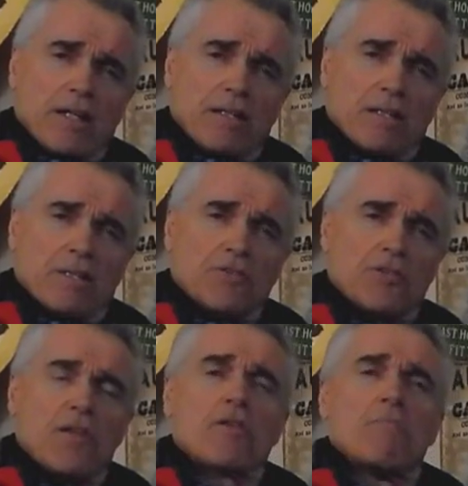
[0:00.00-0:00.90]
in the
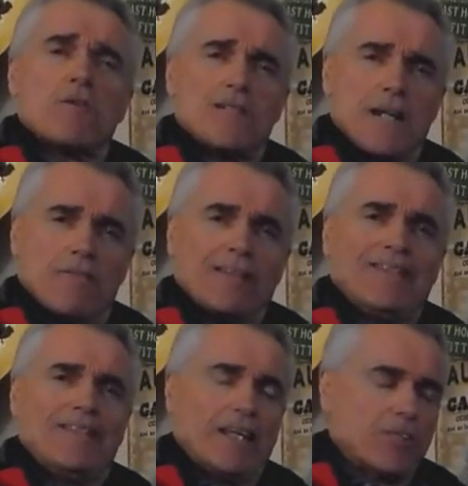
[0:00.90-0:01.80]
Southern Mojave
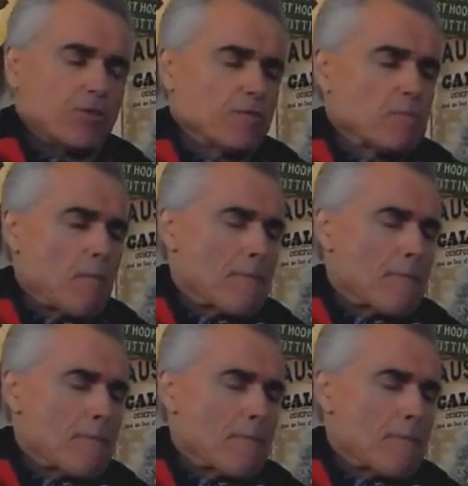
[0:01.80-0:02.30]
Desert.